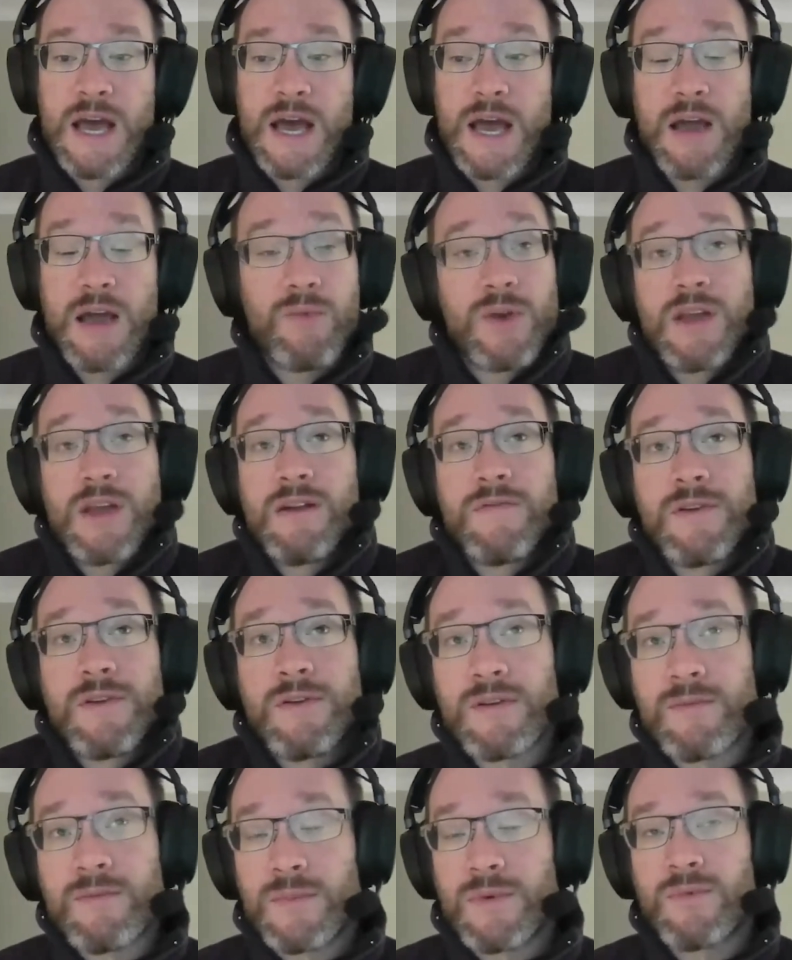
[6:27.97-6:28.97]
and we interview
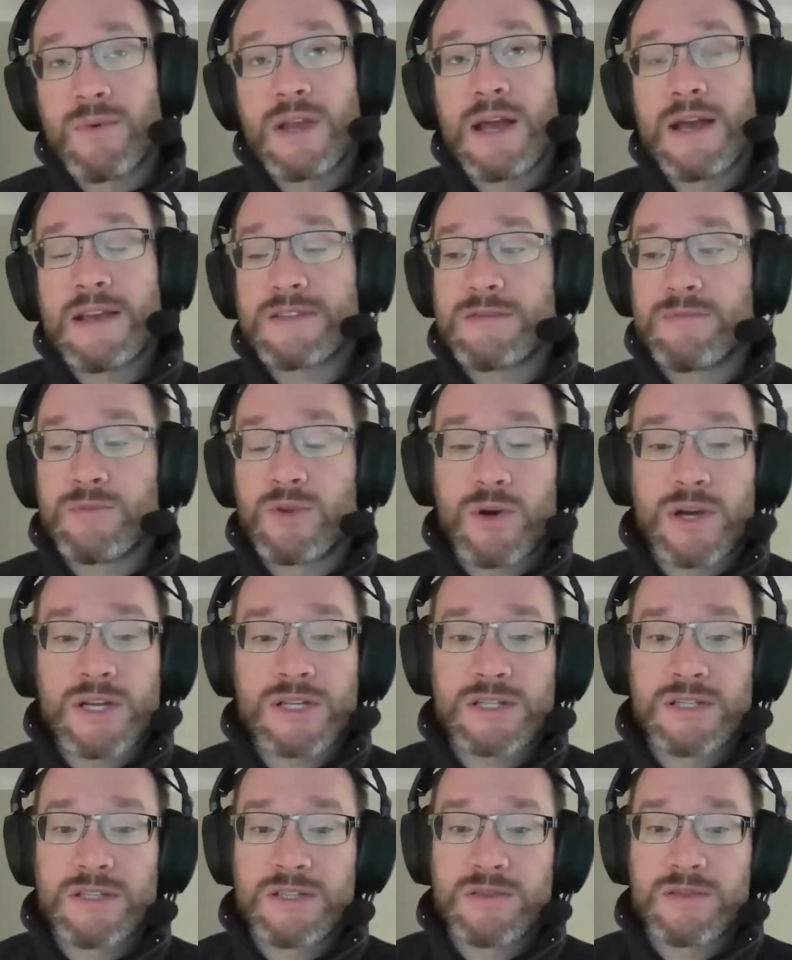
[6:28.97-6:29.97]
them and we ask them
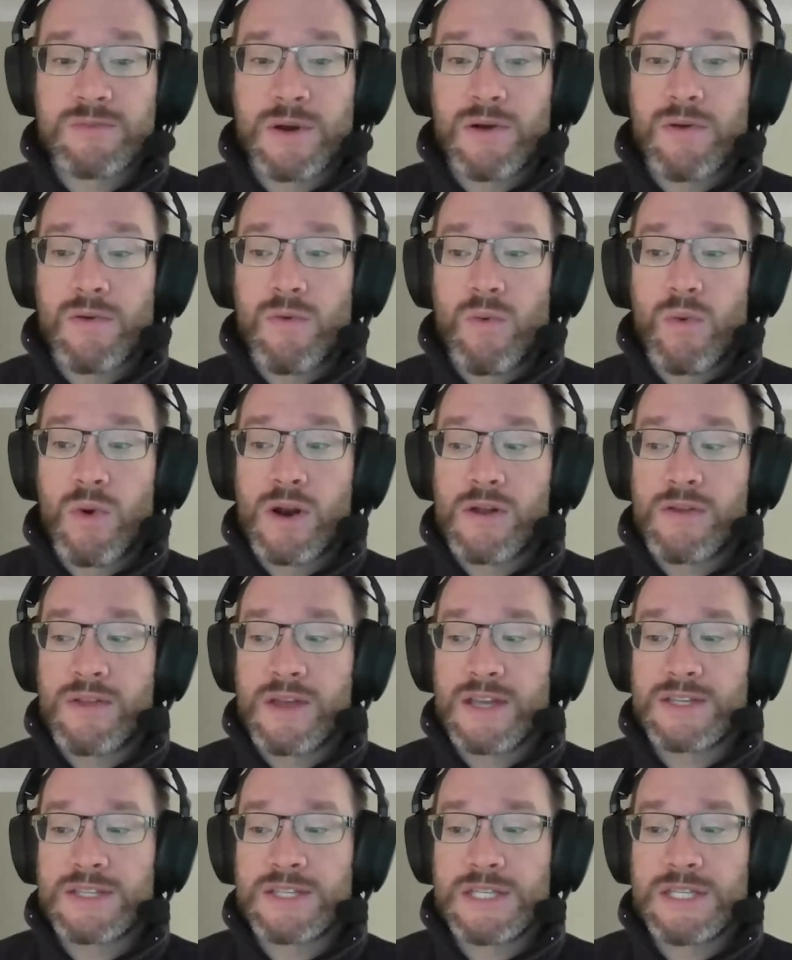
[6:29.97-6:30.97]
questions about where
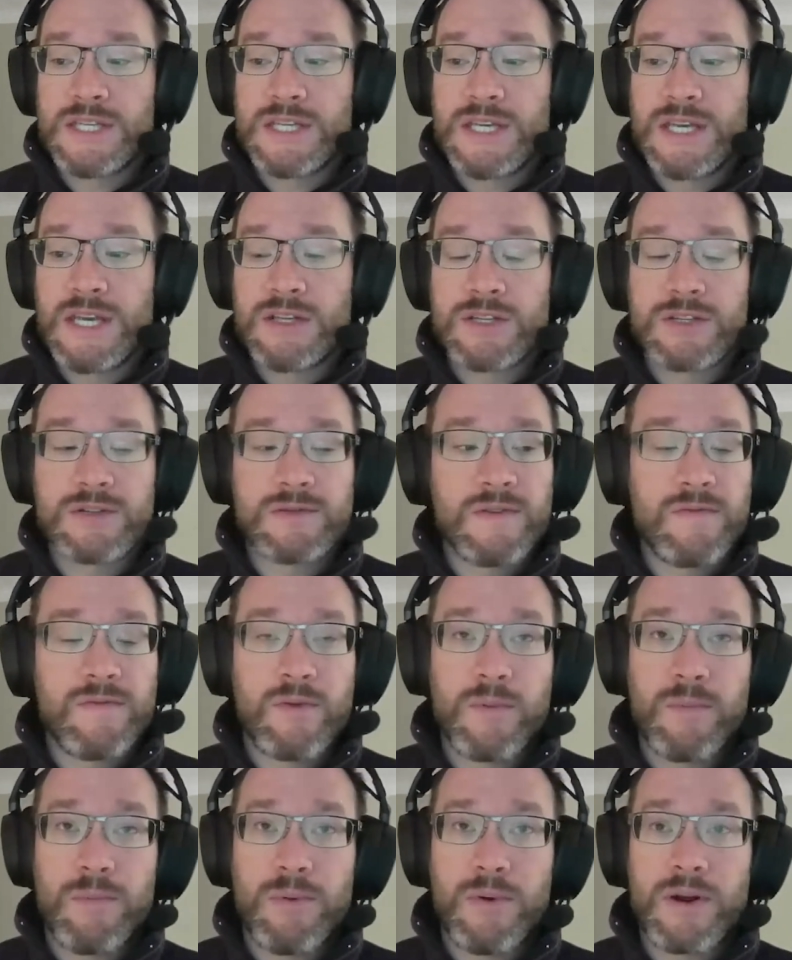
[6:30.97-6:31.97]
they see Industry
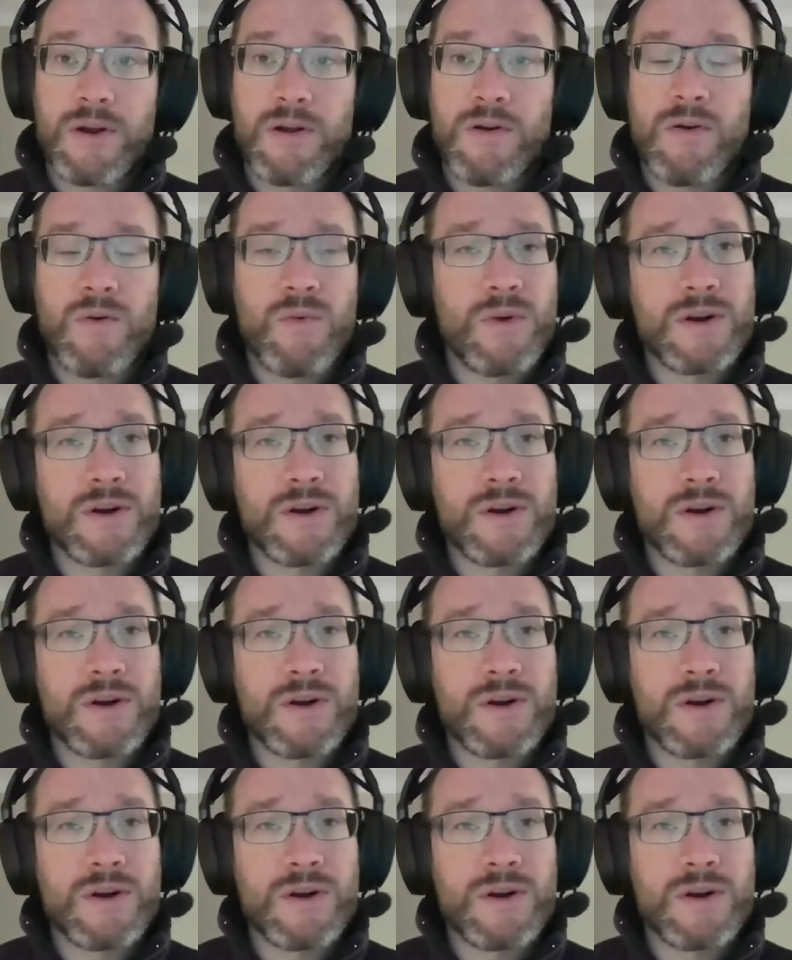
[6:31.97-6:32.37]
4.0,